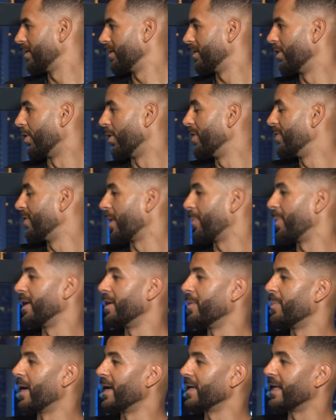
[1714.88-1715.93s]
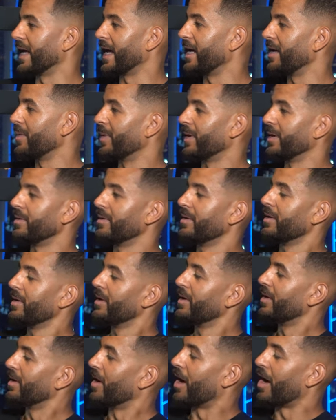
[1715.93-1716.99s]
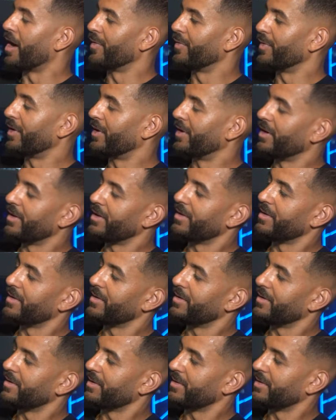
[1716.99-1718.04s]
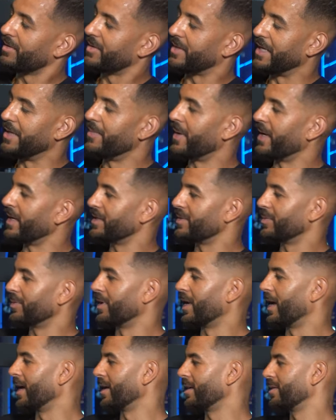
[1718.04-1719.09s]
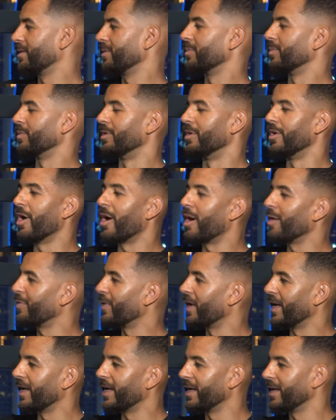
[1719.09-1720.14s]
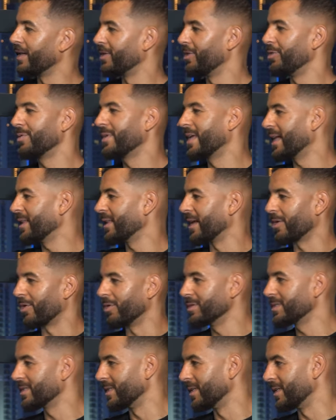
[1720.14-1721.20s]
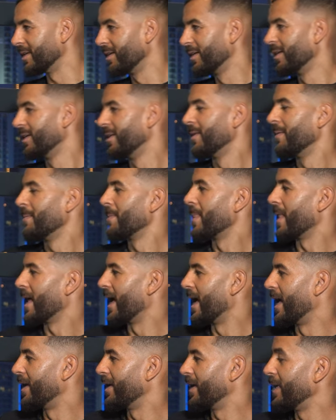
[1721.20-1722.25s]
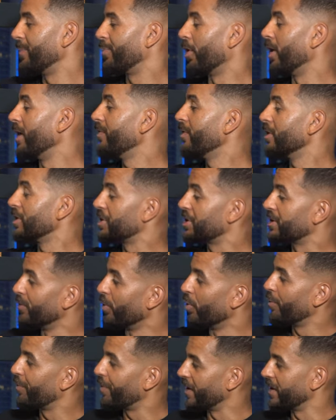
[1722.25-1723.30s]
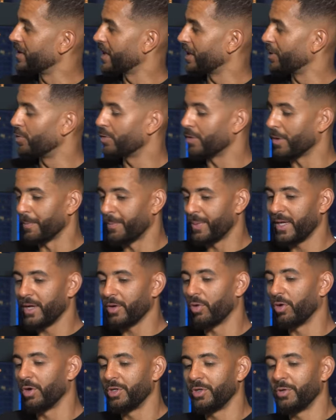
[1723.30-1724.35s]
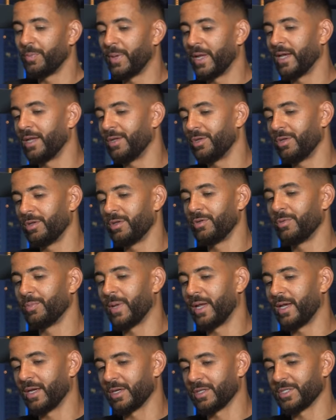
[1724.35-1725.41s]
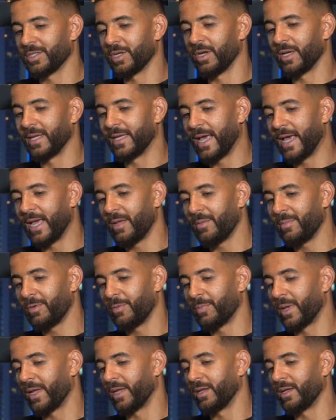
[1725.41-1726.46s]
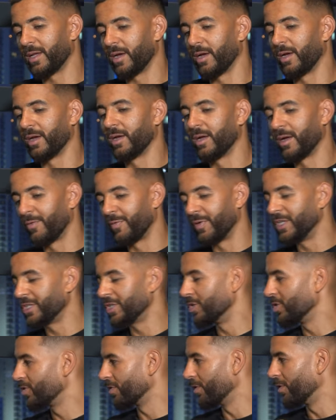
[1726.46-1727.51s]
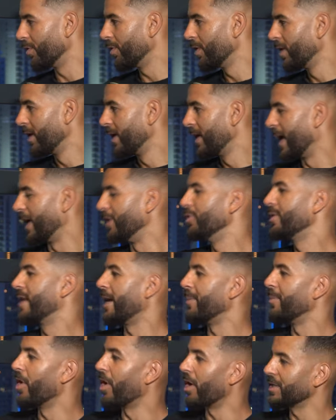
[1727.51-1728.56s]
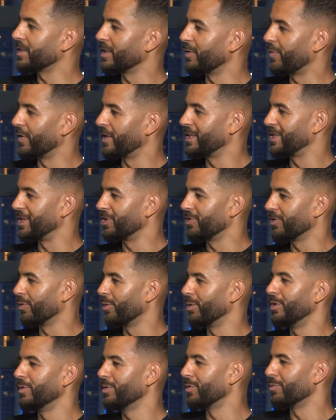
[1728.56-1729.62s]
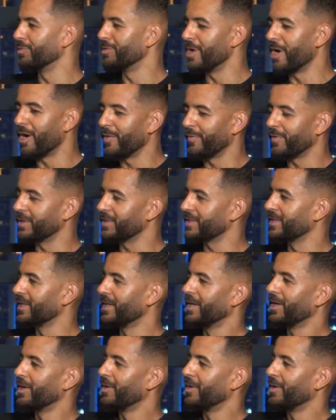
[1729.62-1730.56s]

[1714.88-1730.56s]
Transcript: you know, even I played a bad game and other teammates would laugh at it. You'd get that constantly. And even the small things that like you'd compete or you played like a certain game, you played a finishing drill and you came last in the finishing drill and you was all nervous.